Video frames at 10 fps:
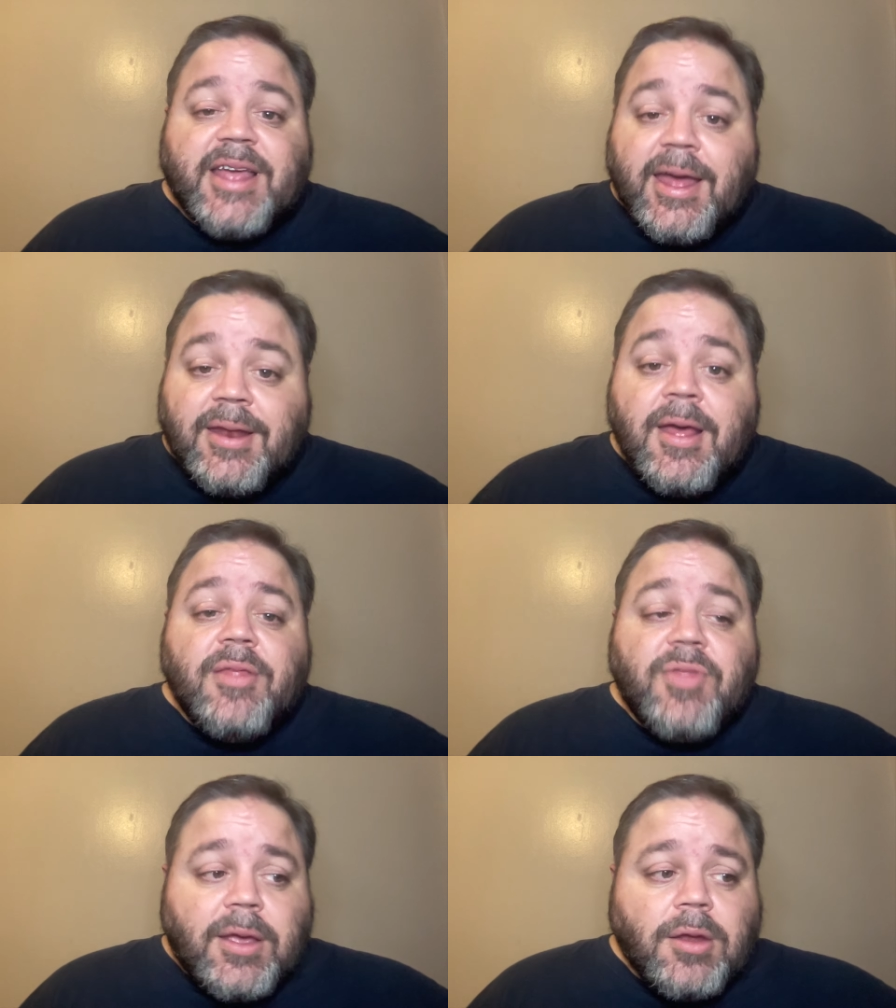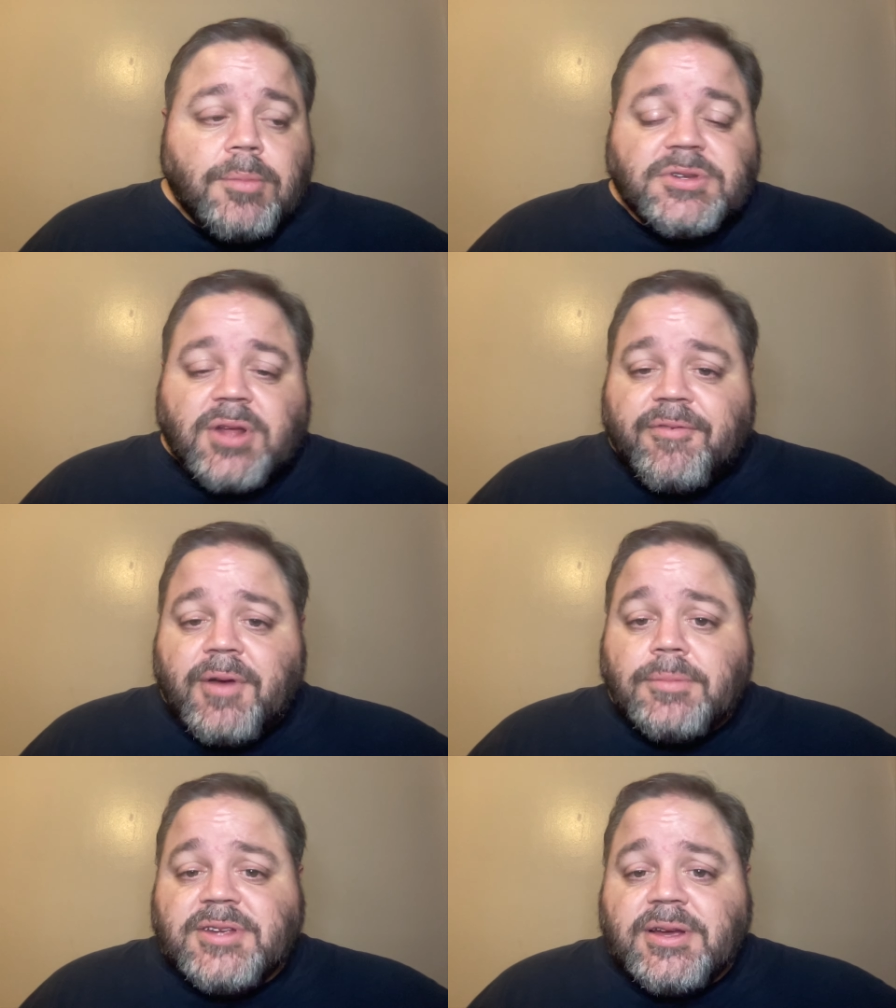again thank you to
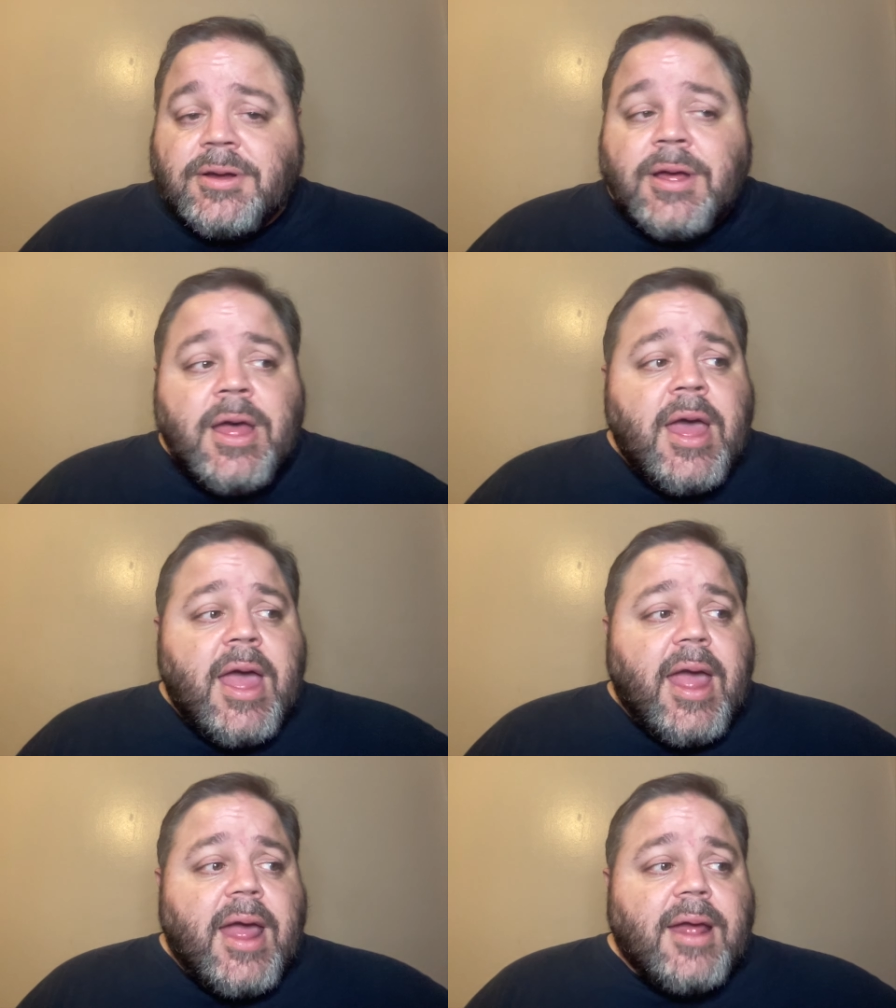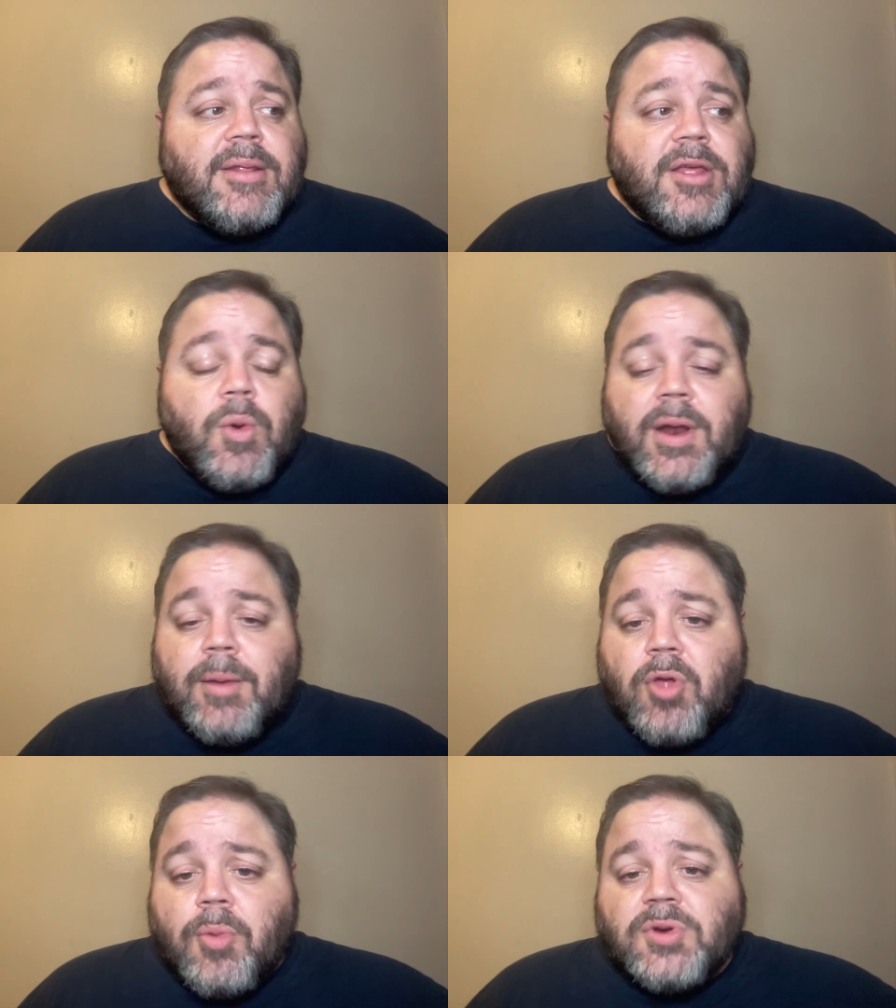mustapha amzil and the
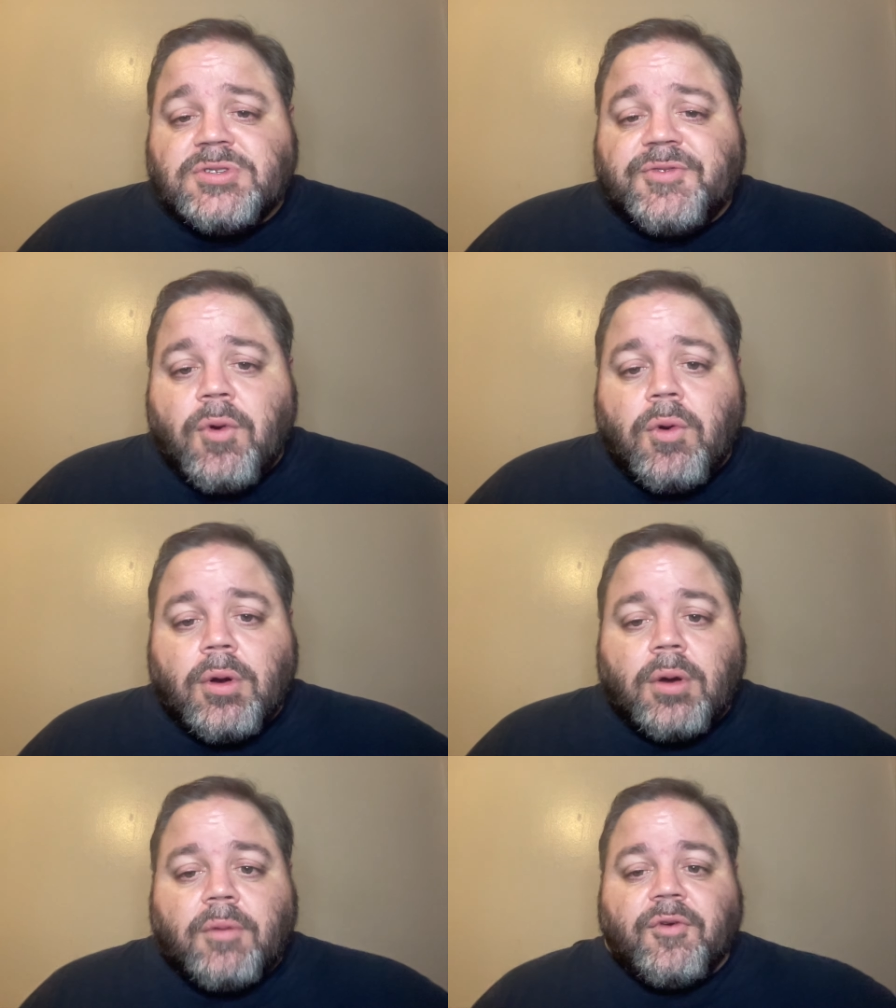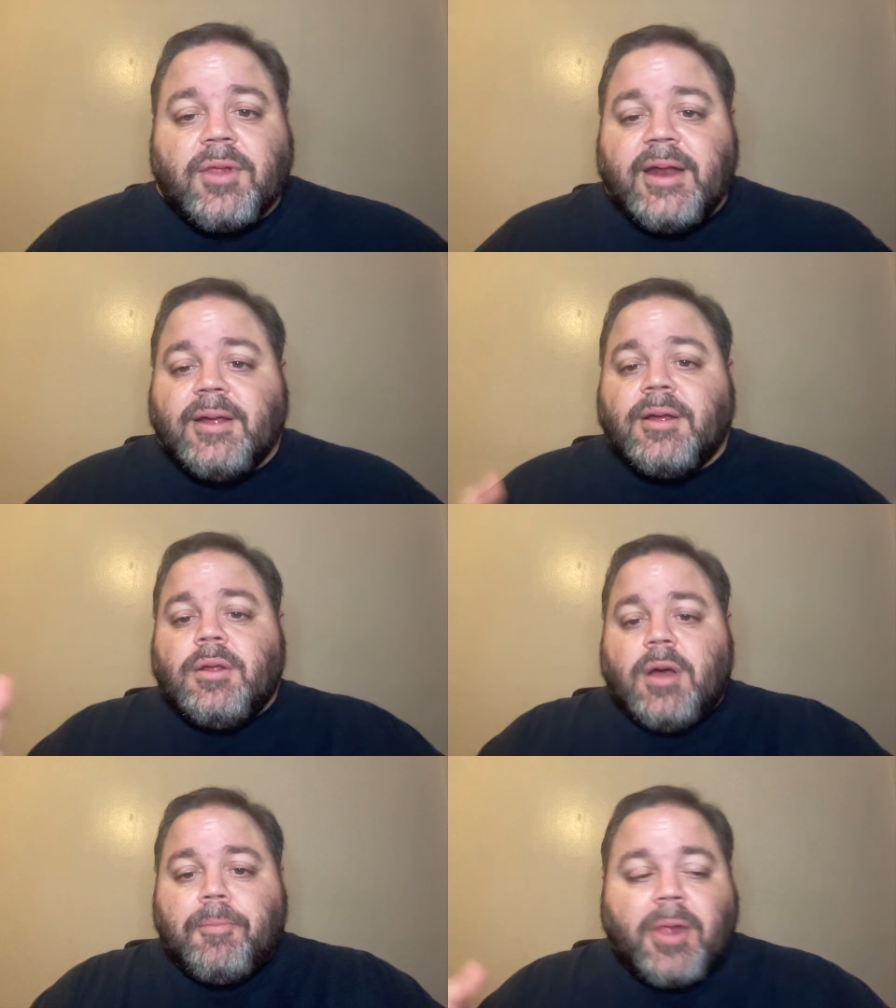unm lobos for for letting
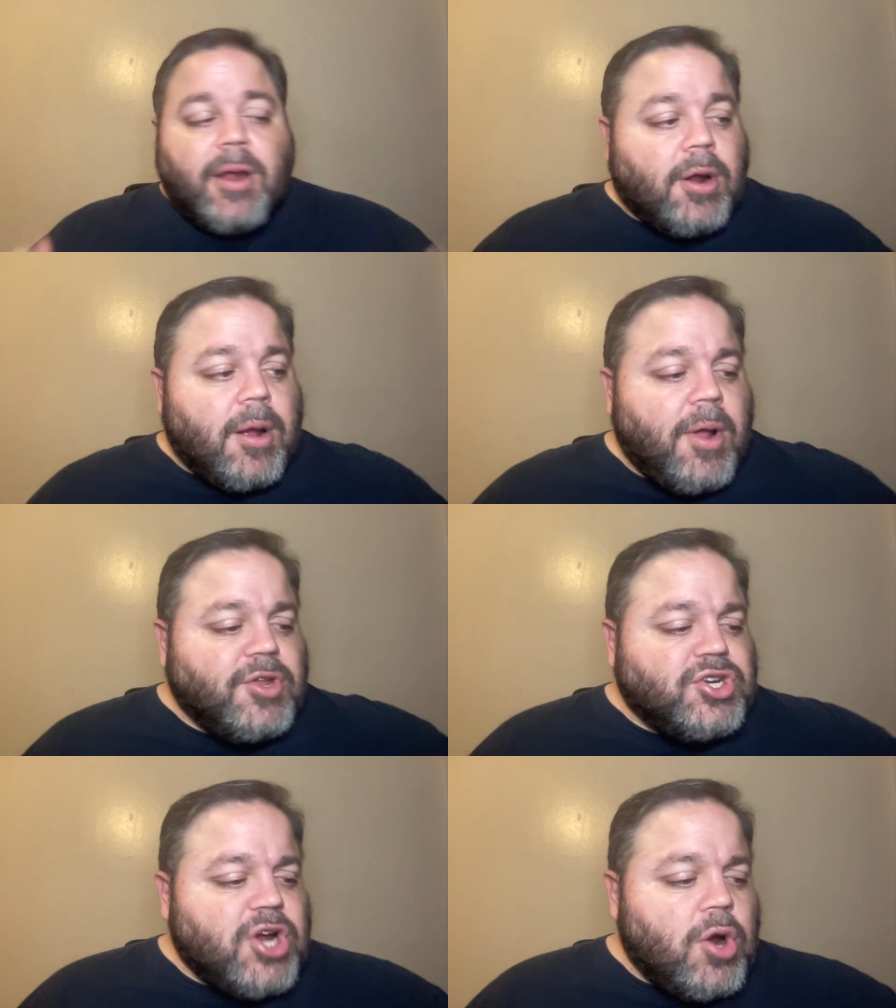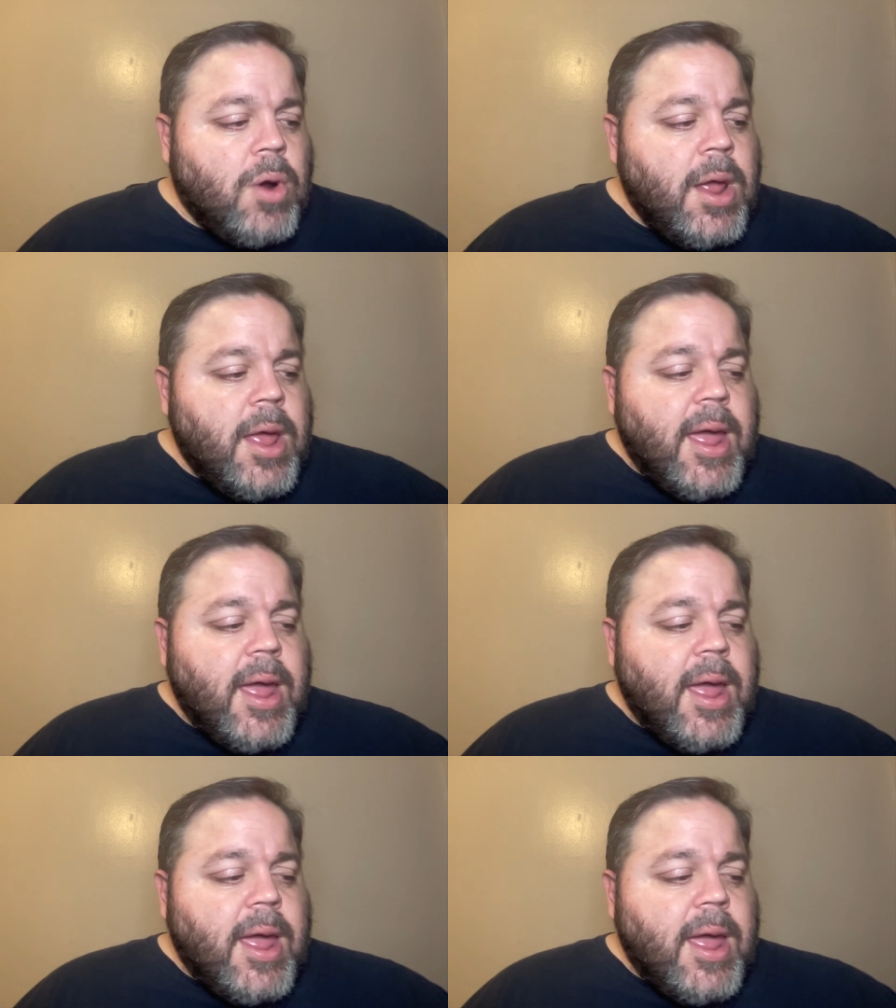a player come on the show